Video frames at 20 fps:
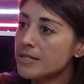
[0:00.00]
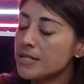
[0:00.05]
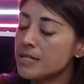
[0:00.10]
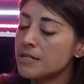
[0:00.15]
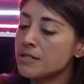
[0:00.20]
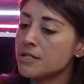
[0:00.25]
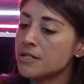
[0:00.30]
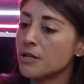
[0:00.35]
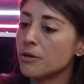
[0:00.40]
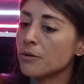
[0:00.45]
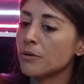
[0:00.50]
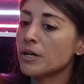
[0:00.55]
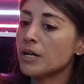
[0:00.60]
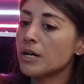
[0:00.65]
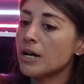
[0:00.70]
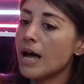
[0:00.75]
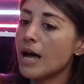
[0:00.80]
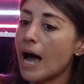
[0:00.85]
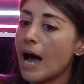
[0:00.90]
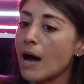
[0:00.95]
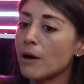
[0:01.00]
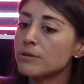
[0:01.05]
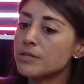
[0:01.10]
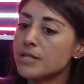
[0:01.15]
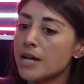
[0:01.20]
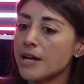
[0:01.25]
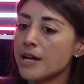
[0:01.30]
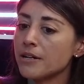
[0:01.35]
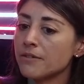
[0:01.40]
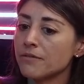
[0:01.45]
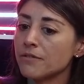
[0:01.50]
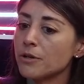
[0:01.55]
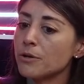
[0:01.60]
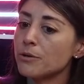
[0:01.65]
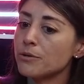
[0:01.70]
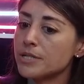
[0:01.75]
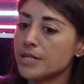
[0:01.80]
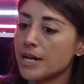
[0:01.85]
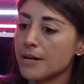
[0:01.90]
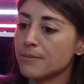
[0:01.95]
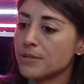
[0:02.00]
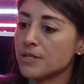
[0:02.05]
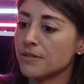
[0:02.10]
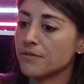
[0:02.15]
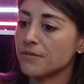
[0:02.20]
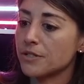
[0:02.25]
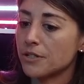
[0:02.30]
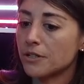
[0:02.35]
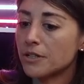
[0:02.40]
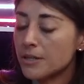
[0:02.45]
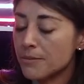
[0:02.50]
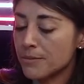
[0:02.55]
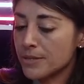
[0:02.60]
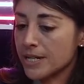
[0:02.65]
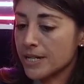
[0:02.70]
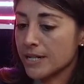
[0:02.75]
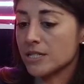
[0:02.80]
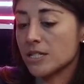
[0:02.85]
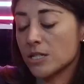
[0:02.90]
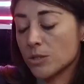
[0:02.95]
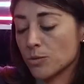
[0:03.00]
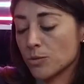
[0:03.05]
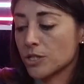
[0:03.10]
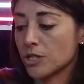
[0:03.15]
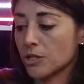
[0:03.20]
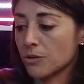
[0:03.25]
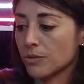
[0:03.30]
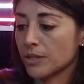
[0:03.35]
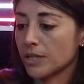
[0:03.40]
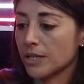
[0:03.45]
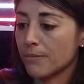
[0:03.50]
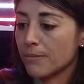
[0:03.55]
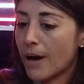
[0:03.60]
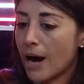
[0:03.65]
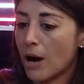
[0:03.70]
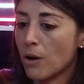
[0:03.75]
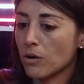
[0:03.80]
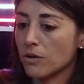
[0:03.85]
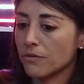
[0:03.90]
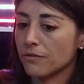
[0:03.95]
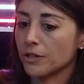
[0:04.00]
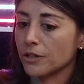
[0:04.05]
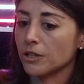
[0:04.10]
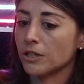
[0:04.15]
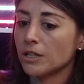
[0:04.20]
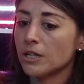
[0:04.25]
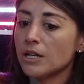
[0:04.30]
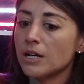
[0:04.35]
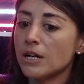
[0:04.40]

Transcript: And so outside of those types of circumstances, which are really powerful,